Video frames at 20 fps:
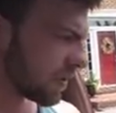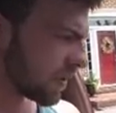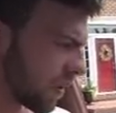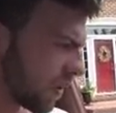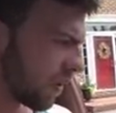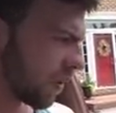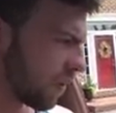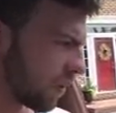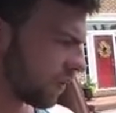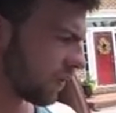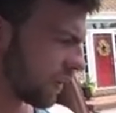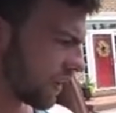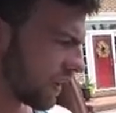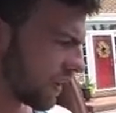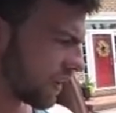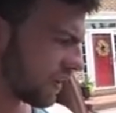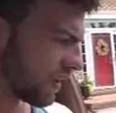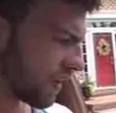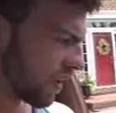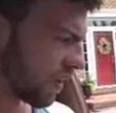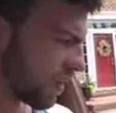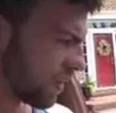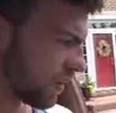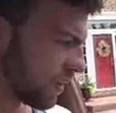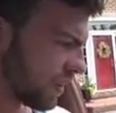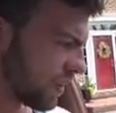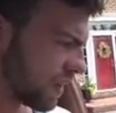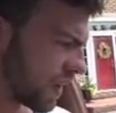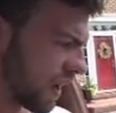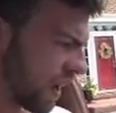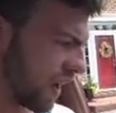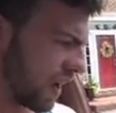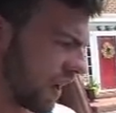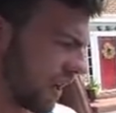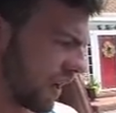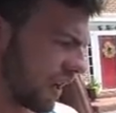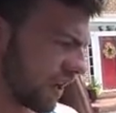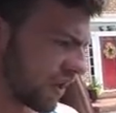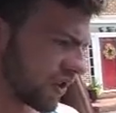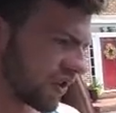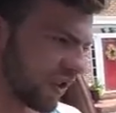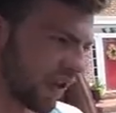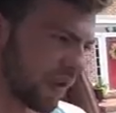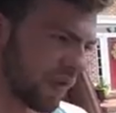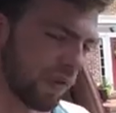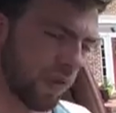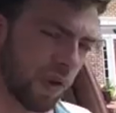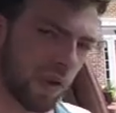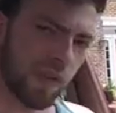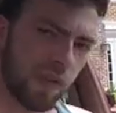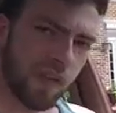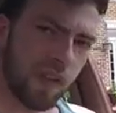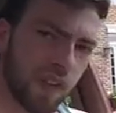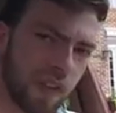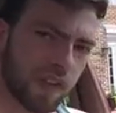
so hopefully this goes straightforward for